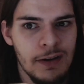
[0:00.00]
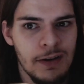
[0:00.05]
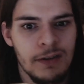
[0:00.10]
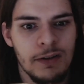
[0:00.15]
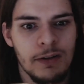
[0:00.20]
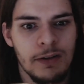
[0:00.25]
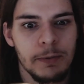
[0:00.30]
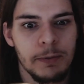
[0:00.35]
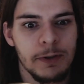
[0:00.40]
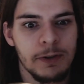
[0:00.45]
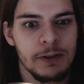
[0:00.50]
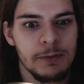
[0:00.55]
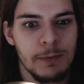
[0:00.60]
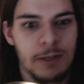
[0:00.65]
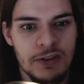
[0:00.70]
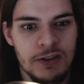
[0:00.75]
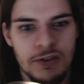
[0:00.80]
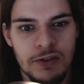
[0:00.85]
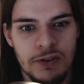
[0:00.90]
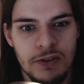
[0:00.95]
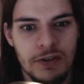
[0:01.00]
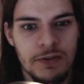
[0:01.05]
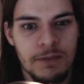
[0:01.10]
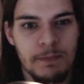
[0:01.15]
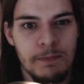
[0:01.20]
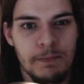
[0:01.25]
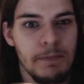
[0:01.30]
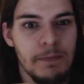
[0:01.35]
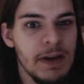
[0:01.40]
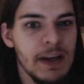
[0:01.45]
they're pretty much just
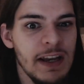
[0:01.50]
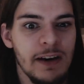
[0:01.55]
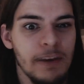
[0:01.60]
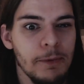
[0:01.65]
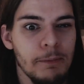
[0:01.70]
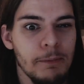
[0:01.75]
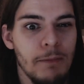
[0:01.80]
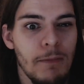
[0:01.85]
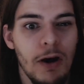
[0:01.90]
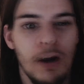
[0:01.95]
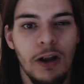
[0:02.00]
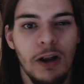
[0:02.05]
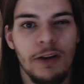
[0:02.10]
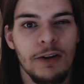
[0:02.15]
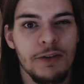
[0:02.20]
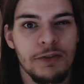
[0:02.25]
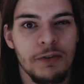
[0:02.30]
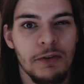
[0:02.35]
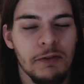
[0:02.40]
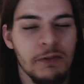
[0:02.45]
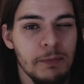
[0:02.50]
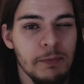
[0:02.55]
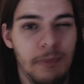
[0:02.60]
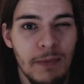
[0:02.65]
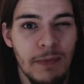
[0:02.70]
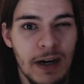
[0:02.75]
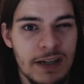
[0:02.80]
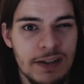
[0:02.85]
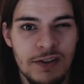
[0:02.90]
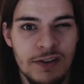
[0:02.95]
bigger models of
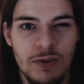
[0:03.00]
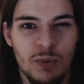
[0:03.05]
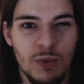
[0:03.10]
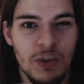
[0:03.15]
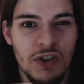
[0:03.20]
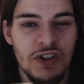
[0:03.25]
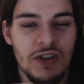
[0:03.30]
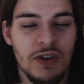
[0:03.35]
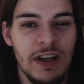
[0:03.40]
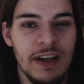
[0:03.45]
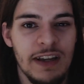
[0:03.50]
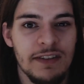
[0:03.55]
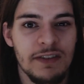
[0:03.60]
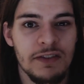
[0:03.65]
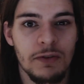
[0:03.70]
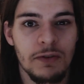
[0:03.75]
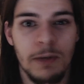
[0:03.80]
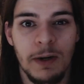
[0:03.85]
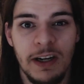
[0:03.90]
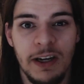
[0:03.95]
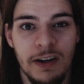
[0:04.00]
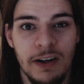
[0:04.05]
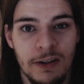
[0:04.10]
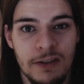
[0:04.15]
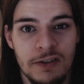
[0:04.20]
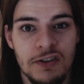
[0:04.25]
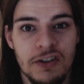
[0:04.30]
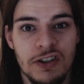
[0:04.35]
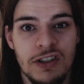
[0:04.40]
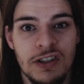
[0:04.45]
mice once you get into
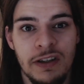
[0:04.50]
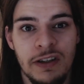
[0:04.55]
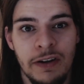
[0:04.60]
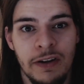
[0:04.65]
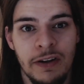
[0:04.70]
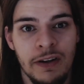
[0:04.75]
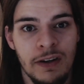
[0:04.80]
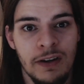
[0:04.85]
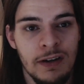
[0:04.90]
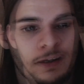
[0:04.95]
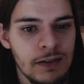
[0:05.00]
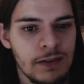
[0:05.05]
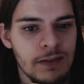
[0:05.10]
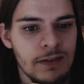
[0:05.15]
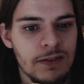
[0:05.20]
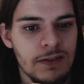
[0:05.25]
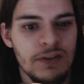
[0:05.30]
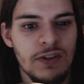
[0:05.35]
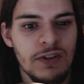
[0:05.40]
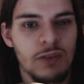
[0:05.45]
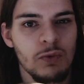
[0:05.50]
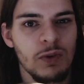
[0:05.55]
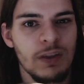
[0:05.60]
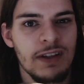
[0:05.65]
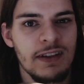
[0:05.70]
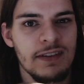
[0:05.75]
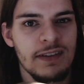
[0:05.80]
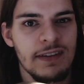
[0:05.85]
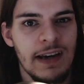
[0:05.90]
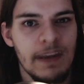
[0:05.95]
biology. There's not
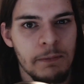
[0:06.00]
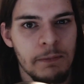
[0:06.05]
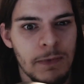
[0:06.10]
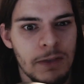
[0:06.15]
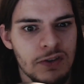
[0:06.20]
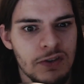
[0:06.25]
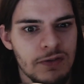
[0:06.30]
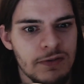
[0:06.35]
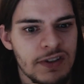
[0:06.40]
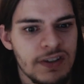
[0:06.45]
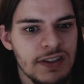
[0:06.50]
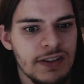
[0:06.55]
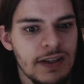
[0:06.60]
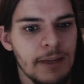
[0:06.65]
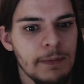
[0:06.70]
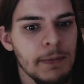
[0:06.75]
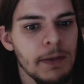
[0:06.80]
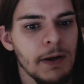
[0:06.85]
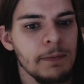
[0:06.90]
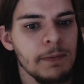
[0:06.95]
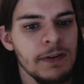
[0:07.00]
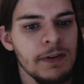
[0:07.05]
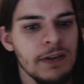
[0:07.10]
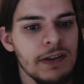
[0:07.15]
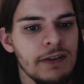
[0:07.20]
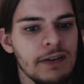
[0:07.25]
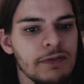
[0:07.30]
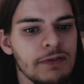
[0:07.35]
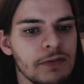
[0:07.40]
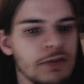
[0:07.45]
really that much of a step up in
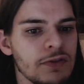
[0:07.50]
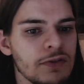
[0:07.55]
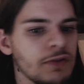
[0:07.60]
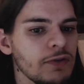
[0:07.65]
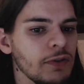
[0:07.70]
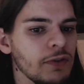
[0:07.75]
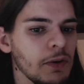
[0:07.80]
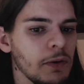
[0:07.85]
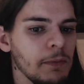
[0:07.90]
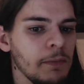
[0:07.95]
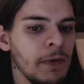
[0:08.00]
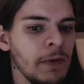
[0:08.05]
difference from